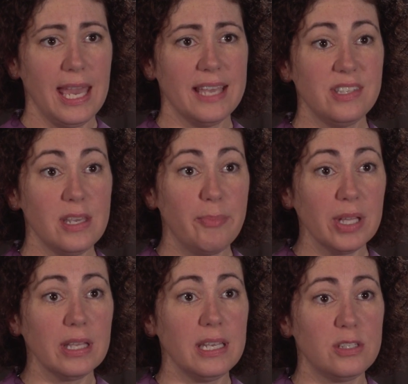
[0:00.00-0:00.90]
is the
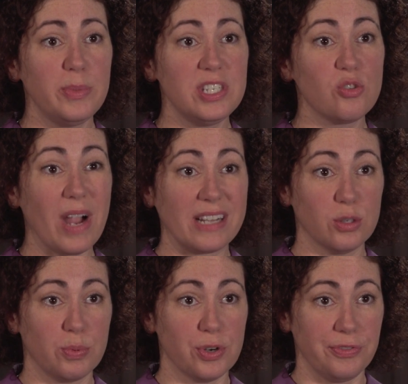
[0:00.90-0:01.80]
ability to be
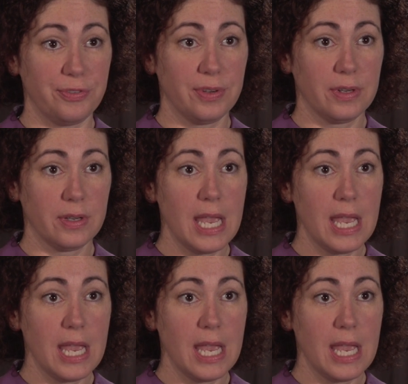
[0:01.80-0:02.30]
director-proof.